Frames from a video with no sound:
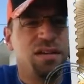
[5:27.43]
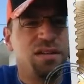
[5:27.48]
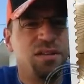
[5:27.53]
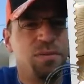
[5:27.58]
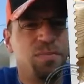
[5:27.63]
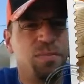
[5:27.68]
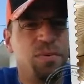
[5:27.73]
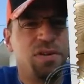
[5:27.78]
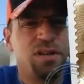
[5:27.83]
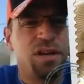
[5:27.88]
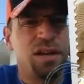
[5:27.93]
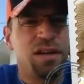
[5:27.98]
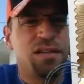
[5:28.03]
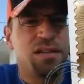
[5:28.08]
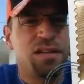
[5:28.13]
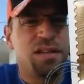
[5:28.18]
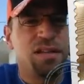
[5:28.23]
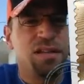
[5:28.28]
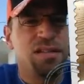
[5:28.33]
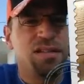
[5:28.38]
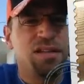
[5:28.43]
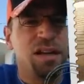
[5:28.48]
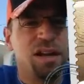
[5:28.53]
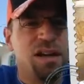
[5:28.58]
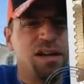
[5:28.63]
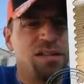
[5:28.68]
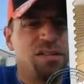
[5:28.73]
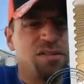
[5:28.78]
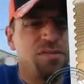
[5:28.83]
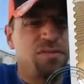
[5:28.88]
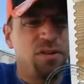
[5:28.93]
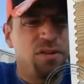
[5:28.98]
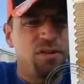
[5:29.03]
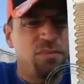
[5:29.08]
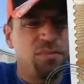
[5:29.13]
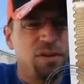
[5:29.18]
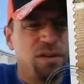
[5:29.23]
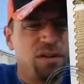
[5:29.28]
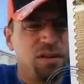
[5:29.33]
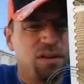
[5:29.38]
to protect these guys
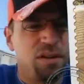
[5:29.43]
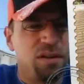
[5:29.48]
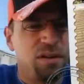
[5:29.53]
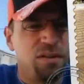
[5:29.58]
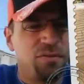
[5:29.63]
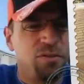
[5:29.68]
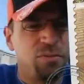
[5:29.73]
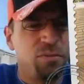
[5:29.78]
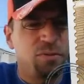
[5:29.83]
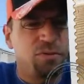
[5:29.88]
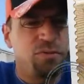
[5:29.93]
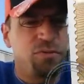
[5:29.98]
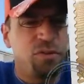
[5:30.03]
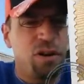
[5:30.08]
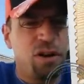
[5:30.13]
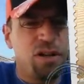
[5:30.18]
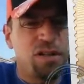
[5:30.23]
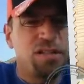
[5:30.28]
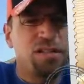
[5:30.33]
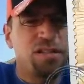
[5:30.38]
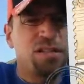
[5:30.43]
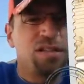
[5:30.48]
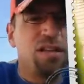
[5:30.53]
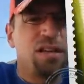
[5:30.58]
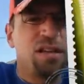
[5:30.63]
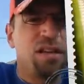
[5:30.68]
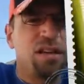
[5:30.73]
from a frost.